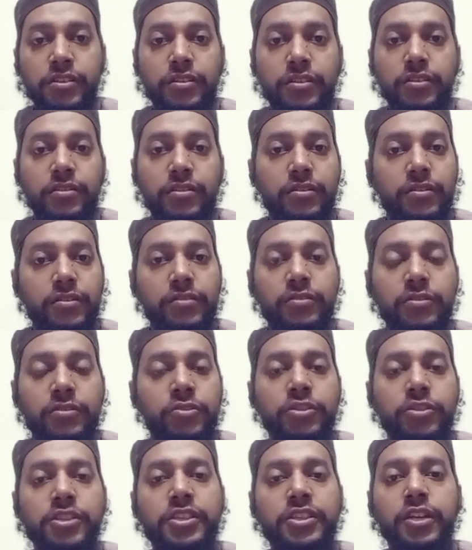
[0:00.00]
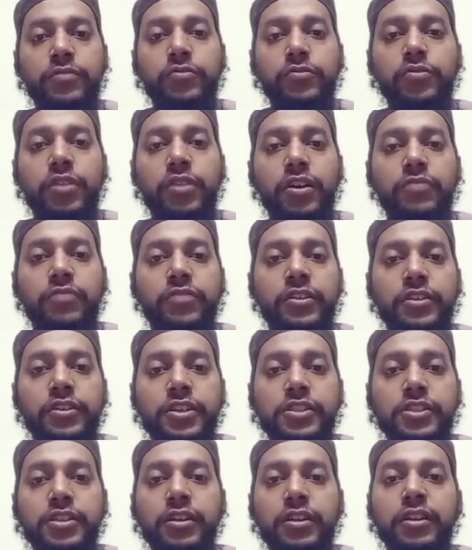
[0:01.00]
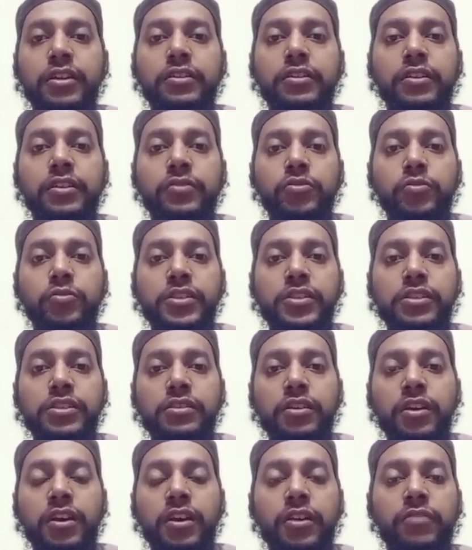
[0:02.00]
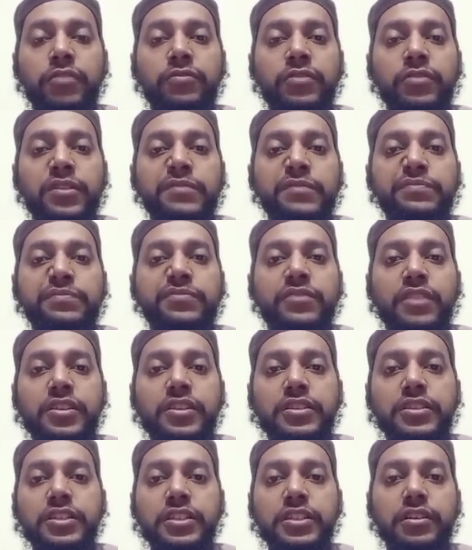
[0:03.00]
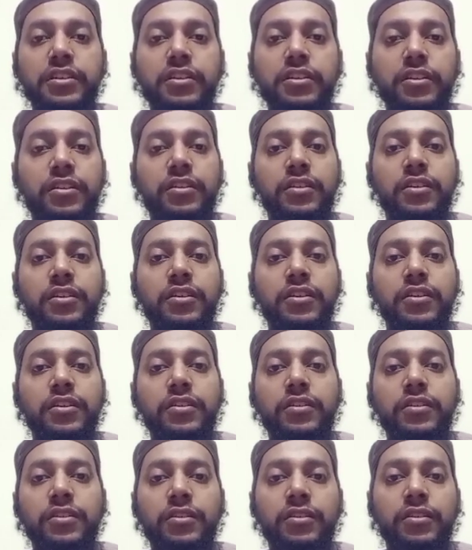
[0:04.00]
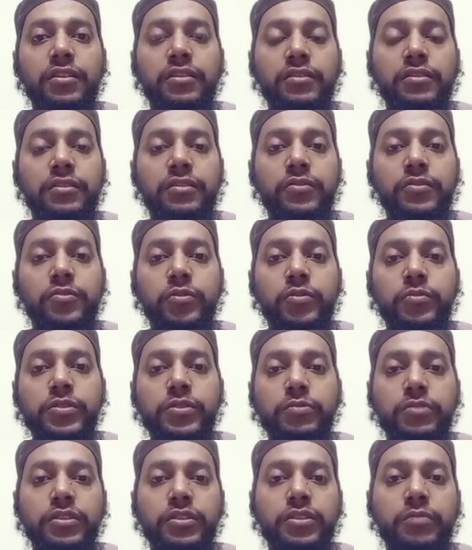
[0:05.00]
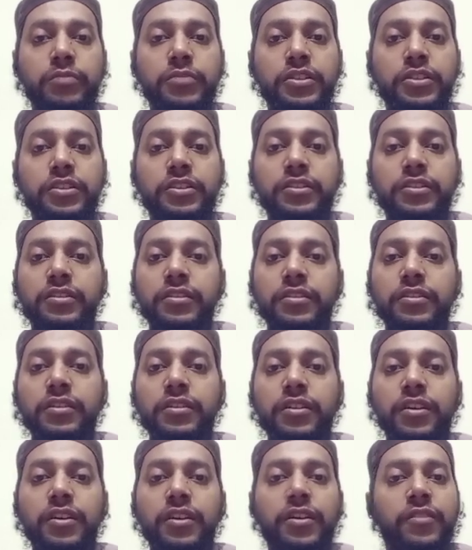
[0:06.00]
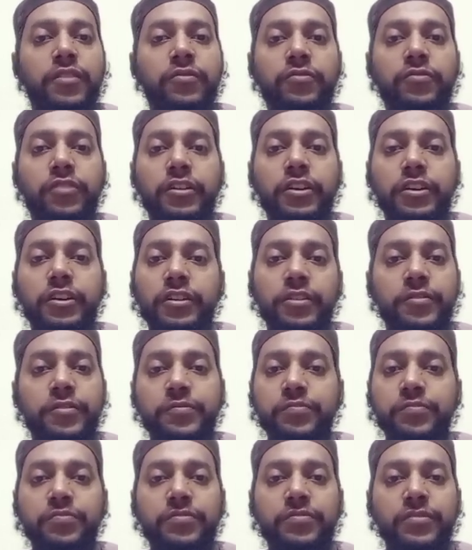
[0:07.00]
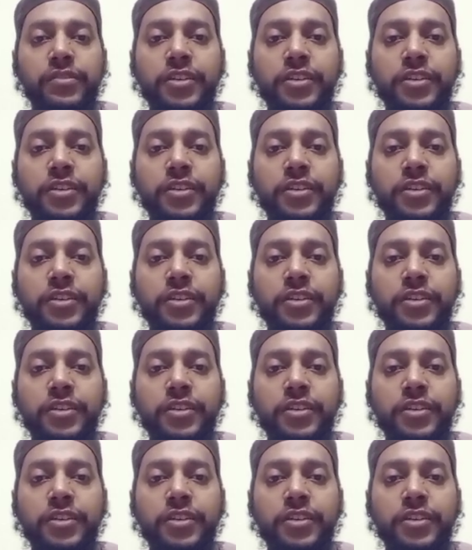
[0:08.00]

You just have to have interest in it, and you must have the zeal, and you must be committed for it. That's it.